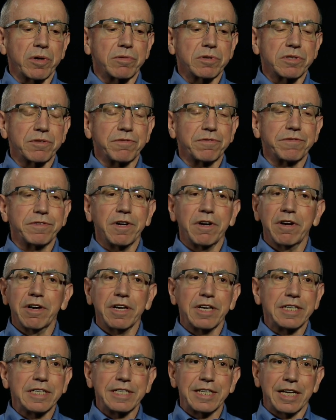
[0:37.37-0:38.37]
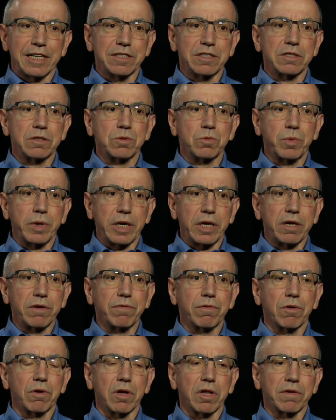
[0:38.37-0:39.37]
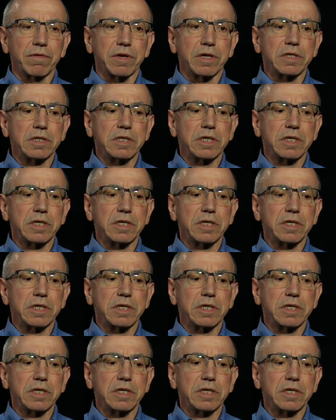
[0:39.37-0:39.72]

was a very intense week for all of us